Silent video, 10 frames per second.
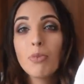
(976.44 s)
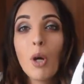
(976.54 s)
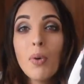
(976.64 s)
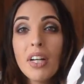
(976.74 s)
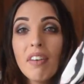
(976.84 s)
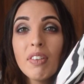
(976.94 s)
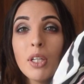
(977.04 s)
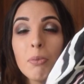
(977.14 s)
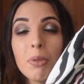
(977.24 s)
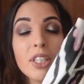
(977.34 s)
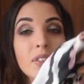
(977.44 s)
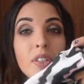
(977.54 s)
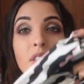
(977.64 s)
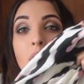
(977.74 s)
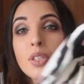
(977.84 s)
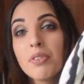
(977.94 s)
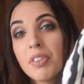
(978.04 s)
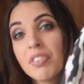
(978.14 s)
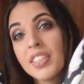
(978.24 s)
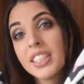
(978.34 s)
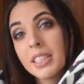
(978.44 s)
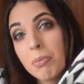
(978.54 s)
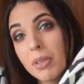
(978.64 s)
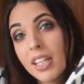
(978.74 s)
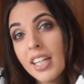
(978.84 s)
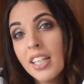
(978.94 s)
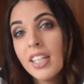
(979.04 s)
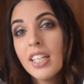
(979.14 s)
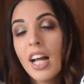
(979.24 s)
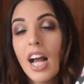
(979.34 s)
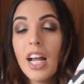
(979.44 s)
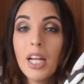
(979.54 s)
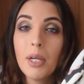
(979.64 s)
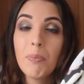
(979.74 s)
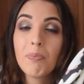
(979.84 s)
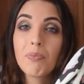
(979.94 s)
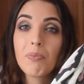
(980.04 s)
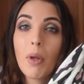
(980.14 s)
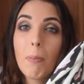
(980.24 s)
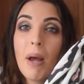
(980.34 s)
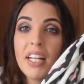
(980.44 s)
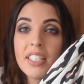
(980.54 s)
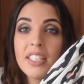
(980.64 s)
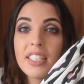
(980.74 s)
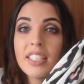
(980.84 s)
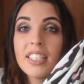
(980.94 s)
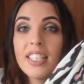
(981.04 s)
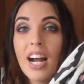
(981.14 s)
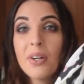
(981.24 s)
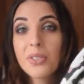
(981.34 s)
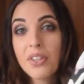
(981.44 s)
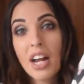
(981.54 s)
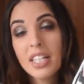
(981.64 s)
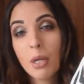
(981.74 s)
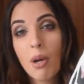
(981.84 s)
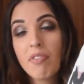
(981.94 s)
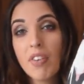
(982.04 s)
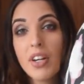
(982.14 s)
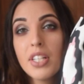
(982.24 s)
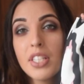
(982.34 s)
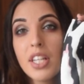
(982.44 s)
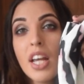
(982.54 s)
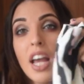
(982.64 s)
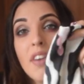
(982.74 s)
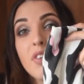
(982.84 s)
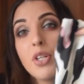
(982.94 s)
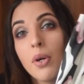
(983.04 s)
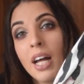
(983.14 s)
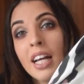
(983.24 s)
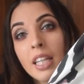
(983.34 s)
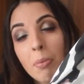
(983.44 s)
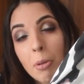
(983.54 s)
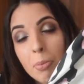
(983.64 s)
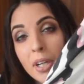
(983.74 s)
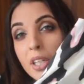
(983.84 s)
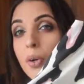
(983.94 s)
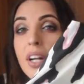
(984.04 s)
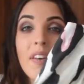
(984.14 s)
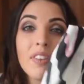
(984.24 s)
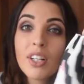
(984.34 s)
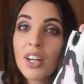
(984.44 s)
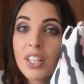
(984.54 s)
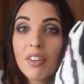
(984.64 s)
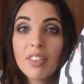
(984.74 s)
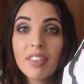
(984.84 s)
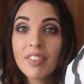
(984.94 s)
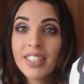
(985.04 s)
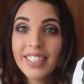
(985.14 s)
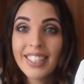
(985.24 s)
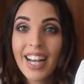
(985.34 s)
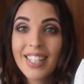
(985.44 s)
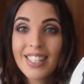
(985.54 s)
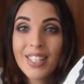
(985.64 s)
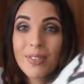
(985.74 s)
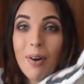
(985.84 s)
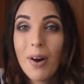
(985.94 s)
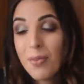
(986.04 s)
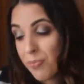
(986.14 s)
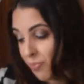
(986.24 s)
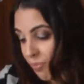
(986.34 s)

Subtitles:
Go and have a look, because there are loads of different similar patterns and styles on I Saw It First. If you don't like leopard print, go and have a look at the other different designs as well.